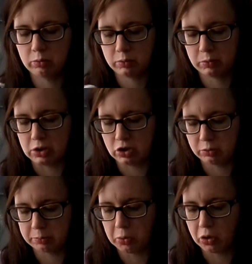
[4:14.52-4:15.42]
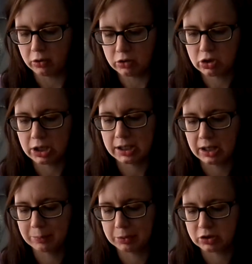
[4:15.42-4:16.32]
when she was born to try and
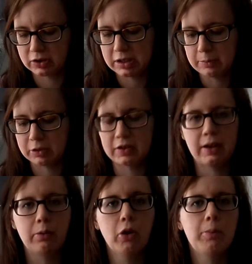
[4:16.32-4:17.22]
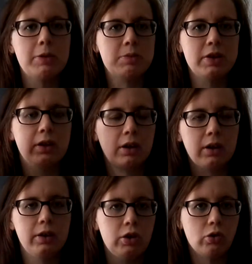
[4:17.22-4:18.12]
help her sleep because I thought maybe
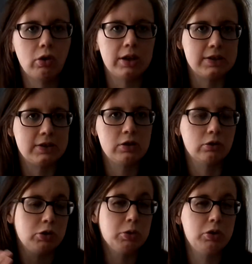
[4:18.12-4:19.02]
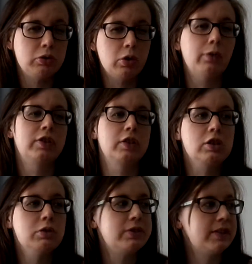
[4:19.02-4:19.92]
the, the noise, you know, she was obviously
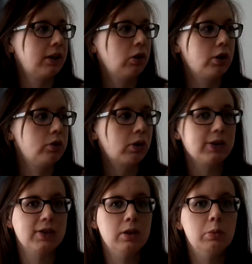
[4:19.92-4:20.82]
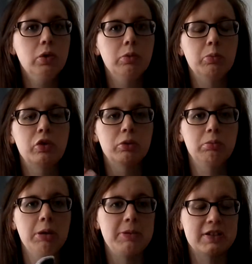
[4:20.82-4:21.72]
used to a lot of noise in the womb so
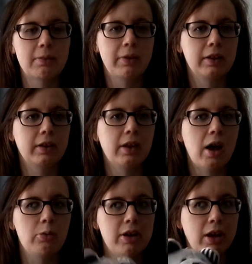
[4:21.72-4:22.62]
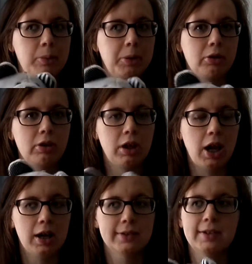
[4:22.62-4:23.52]
maybe something like that would help her
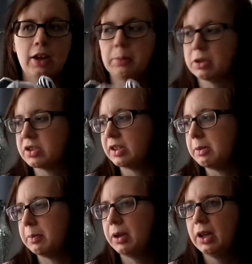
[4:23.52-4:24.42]
relax, help her sleep